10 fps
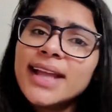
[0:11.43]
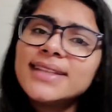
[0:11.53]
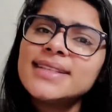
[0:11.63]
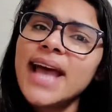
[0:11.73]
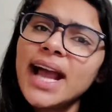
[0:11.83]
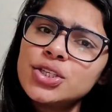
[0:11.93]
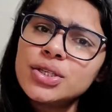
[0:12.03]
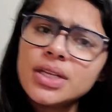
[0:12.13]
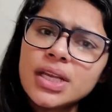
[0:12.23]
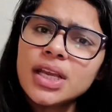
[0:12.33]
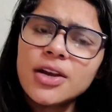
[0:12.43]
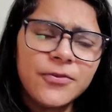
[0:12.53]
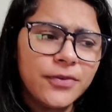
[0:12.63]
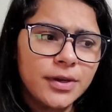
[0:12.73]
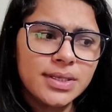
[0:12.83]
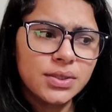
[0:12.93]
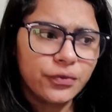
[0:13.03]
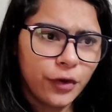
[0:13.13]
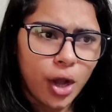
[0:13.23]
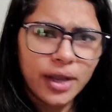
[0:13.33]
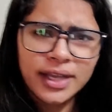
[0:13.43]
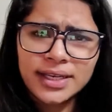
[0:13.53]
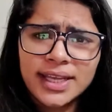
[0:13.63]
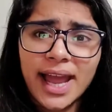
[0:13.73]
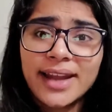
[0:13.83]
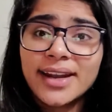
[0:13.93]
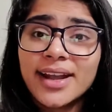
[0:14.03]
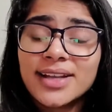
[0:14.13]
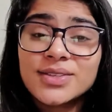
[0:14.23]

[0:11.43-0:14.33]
It's actually a first vlog in Canada,